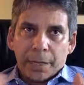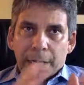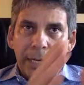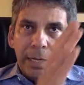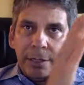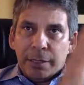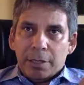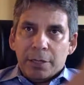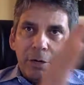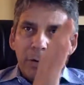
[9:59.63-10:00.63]
And
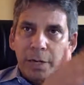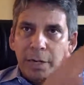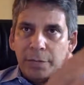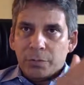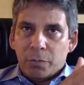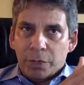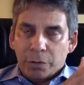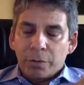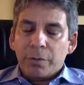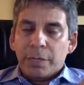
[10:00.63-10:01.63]
there is, when you're
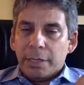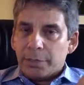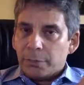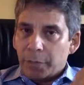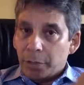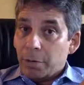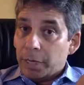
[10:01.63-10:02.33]
doing this, when you're